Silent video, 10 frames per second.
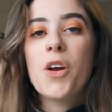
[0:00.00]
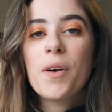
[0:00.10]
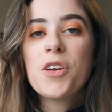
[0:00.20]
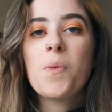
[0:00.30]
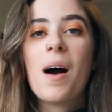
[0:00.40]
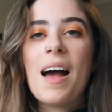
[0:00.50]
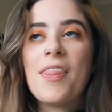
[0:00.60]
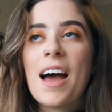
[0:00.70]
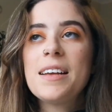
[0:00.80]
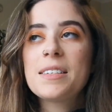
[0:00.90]
Knowing your why,
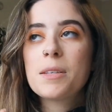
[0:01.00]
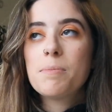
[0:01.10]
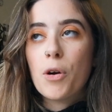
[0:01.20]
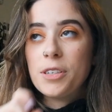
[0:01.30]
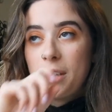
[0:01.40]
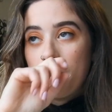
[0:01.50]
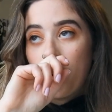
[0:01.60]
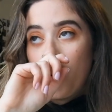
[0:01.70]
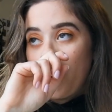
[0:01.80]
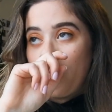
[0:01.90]
that is the most
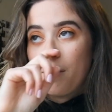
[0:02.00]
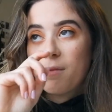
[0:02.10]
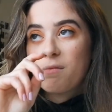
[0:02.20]
important